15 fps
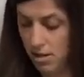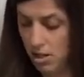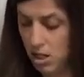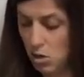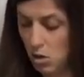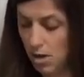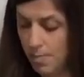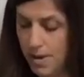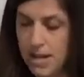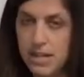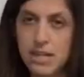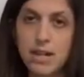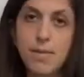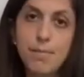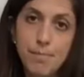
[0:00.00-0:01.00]
Your
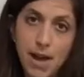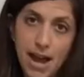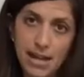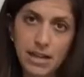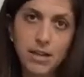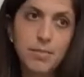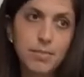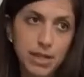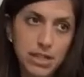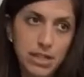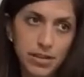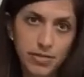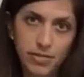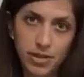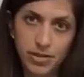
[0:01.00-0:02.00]
opinion might be
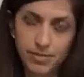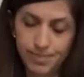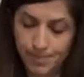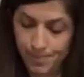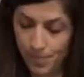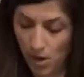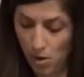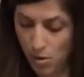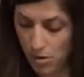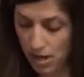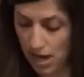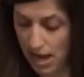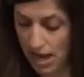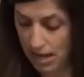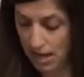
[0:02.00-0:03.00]
different.
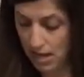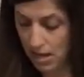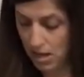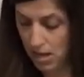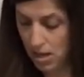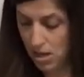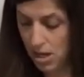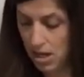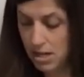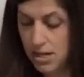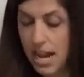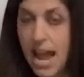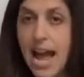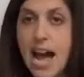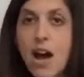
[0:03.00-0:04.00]
Okay,
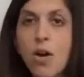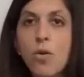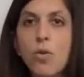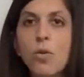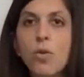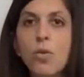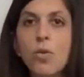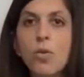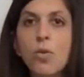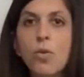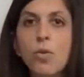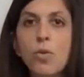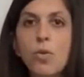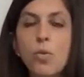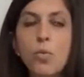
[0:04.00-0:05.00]
now
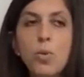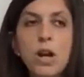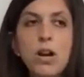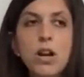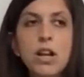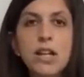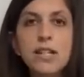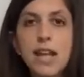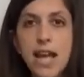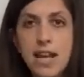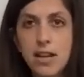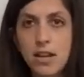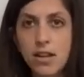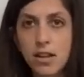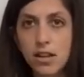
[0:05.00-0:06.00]
we're going to
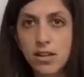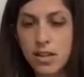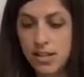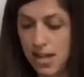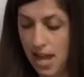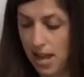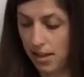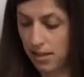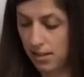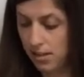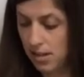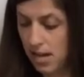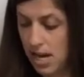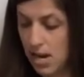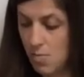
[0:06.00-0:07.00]
take the
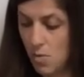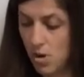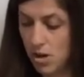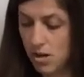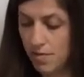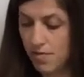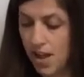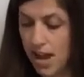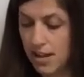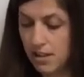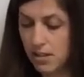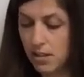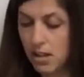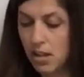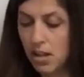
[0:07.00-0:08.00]
text and we're going to find